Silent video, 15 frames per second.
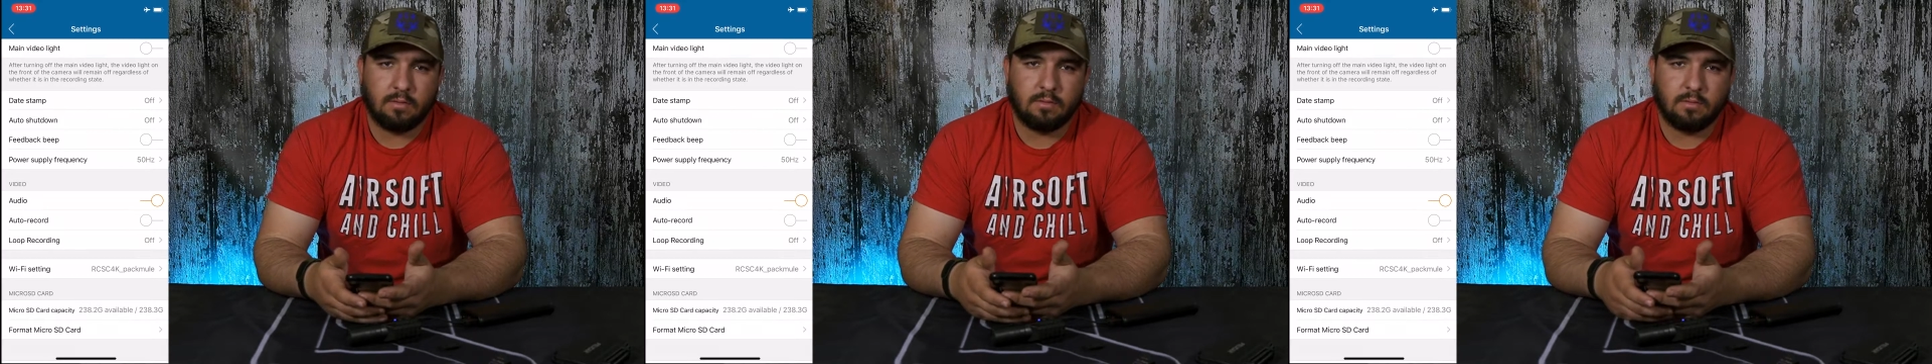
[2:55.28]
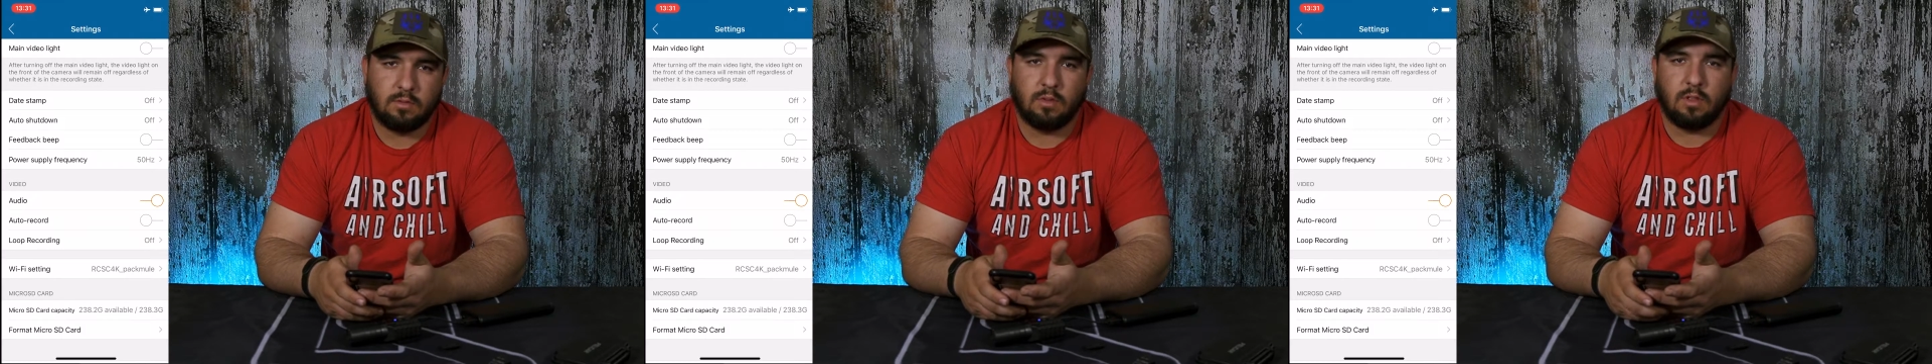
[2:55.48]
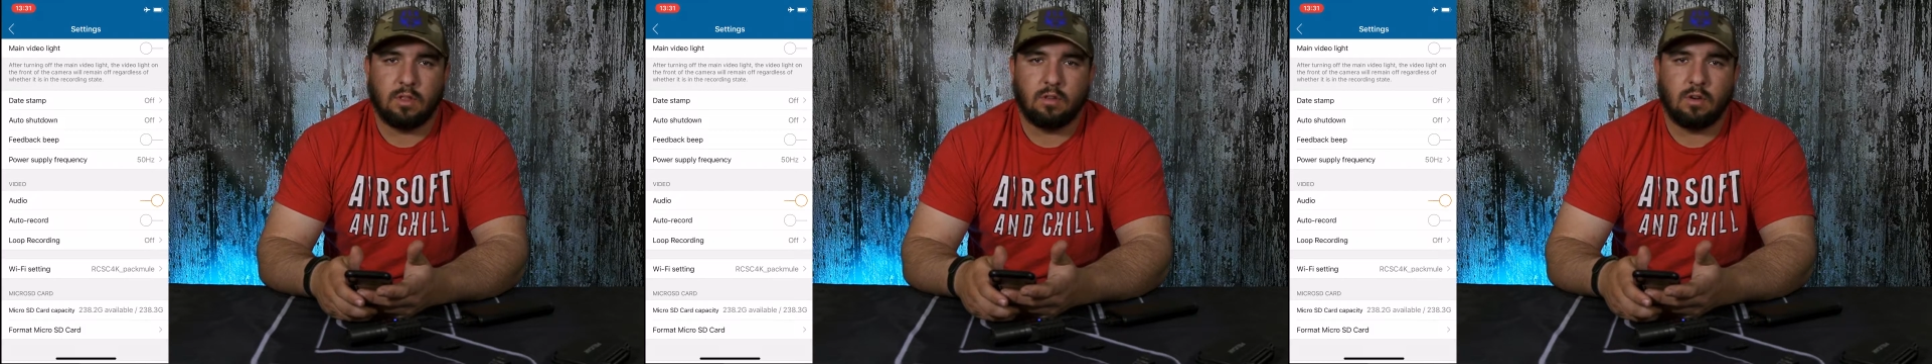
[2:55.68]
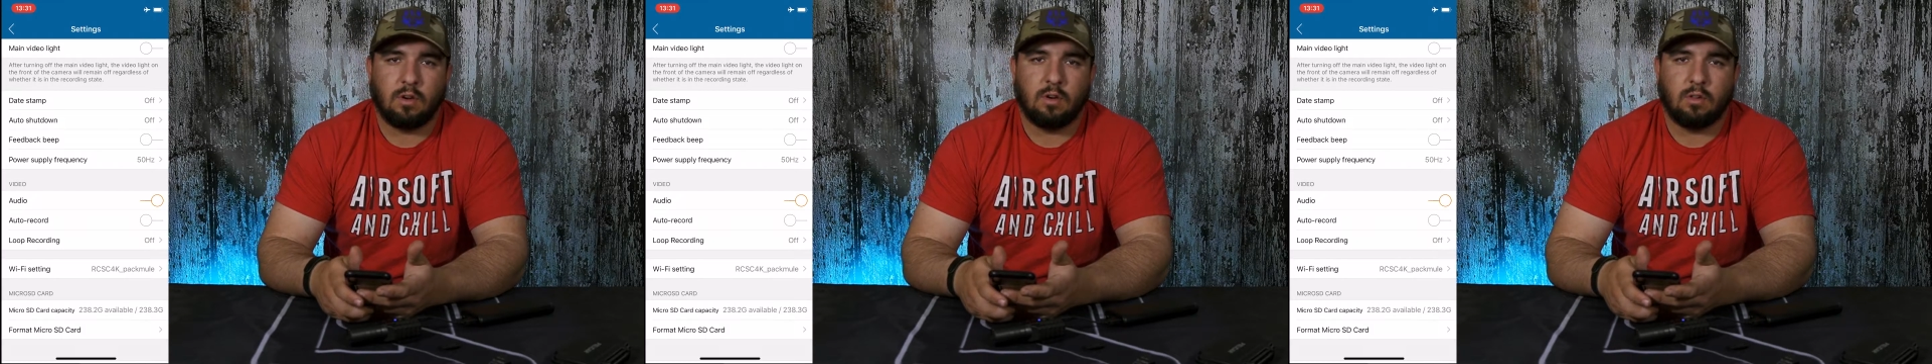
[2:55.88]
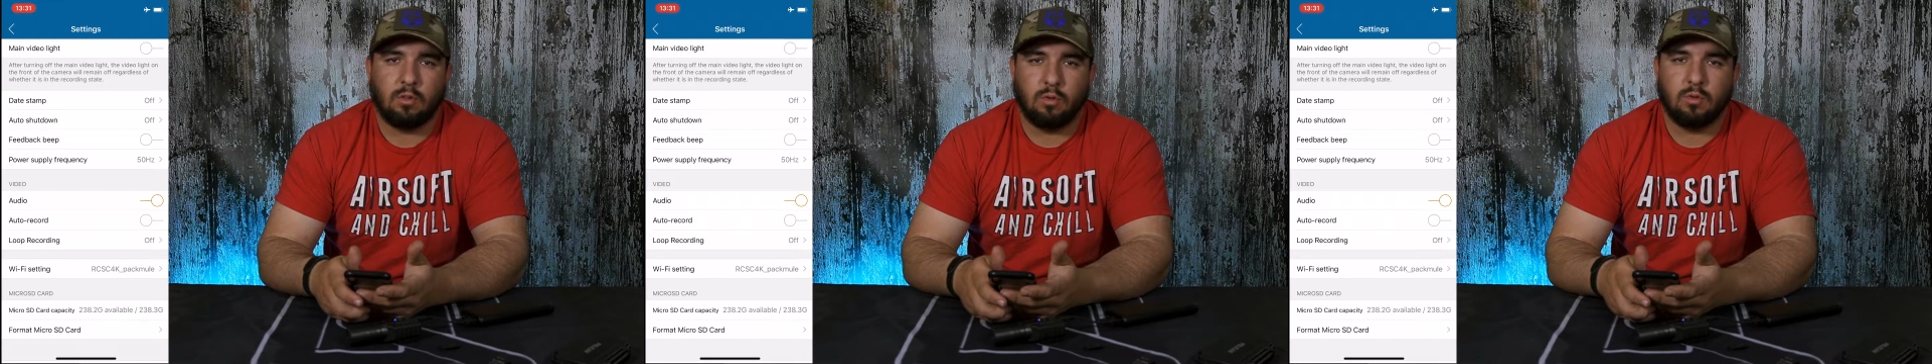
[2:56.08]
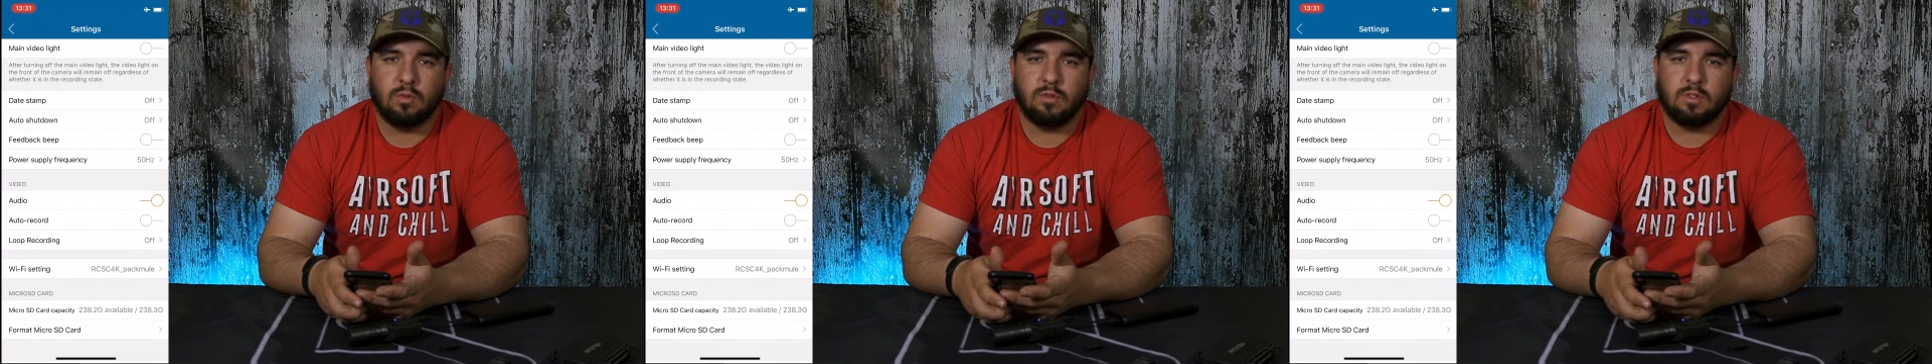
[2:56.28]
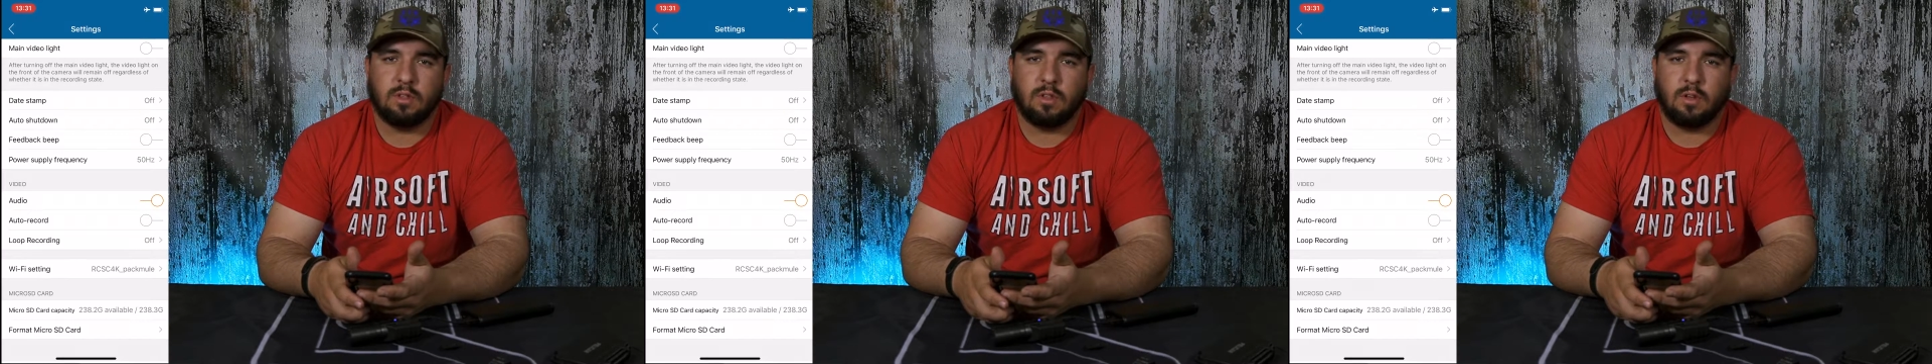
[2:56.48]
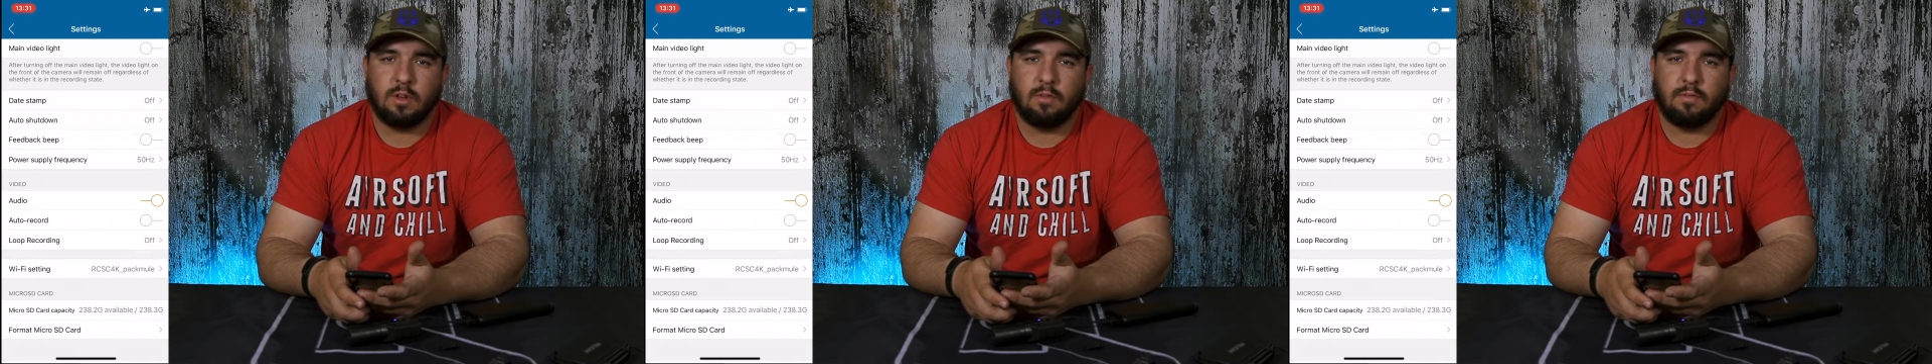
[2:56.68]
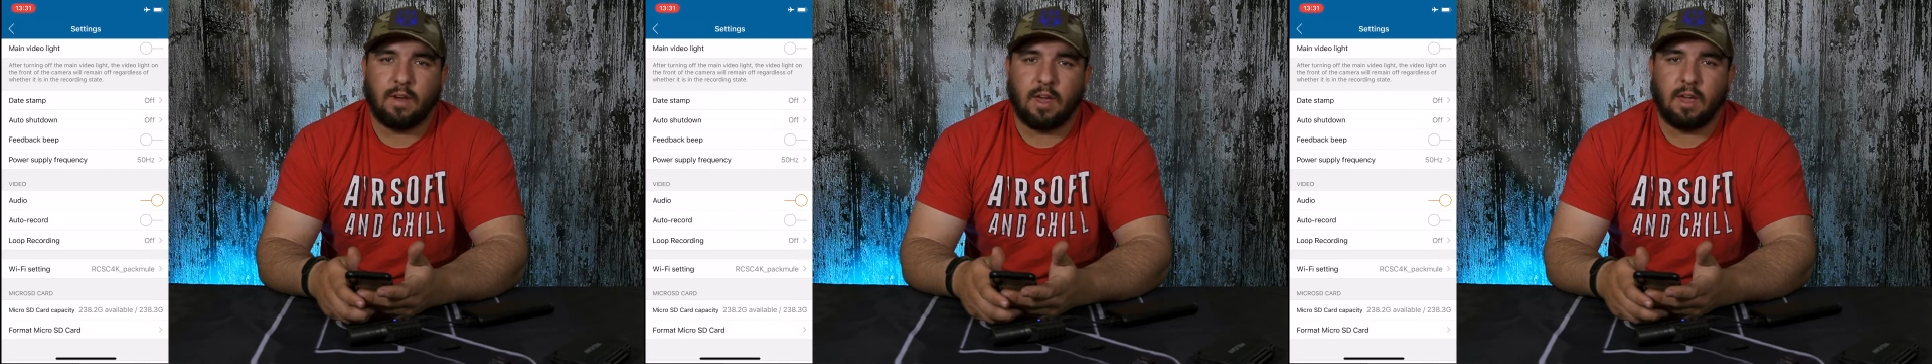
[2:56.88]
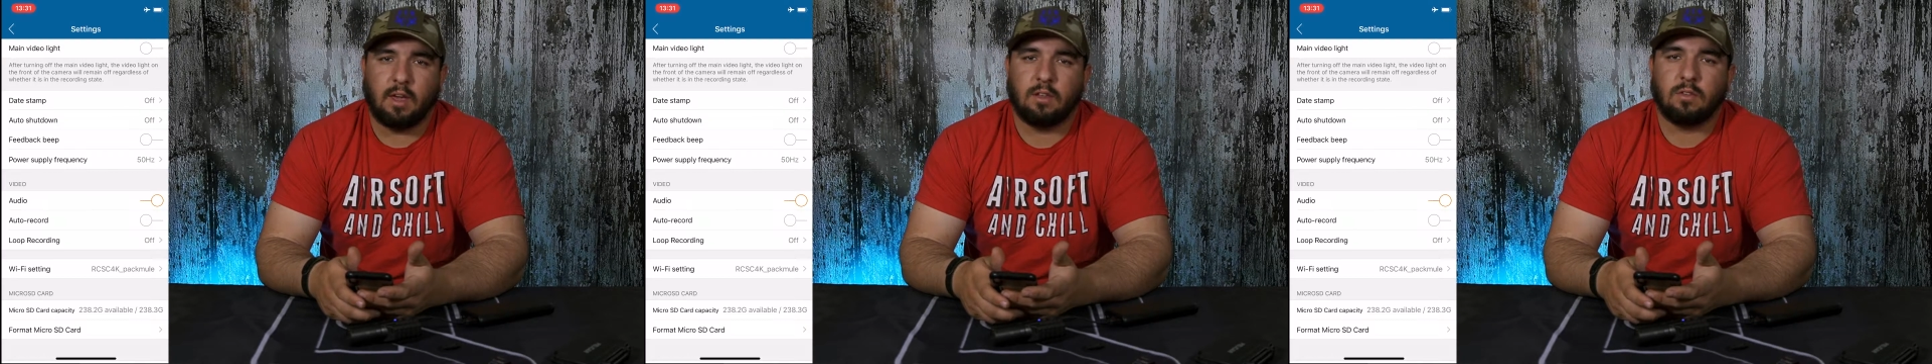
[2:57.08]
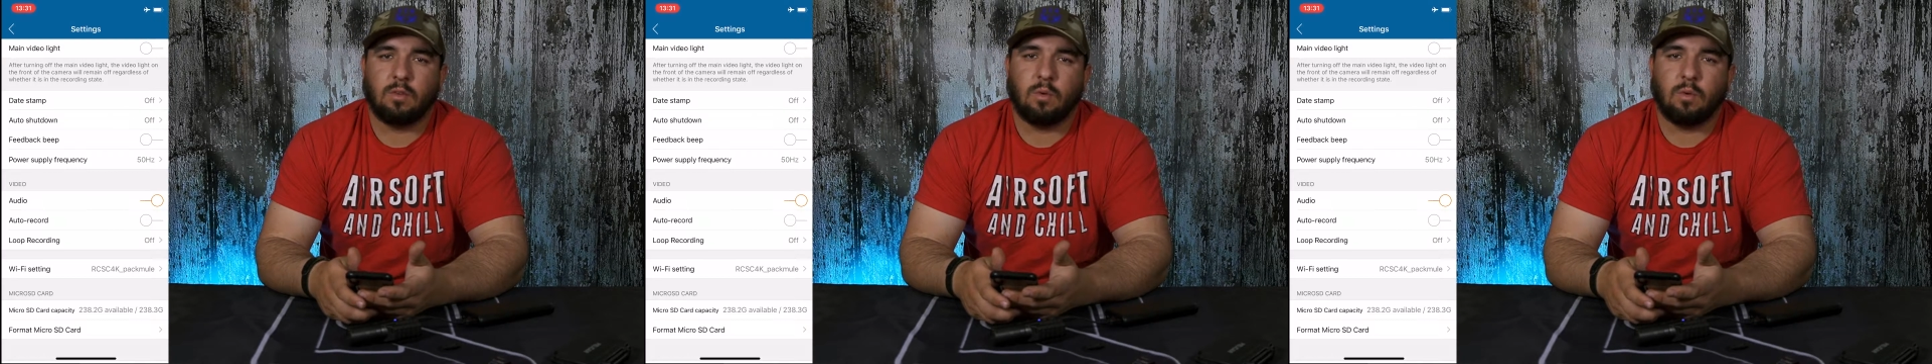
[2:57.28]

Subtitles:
You'll either lose the fight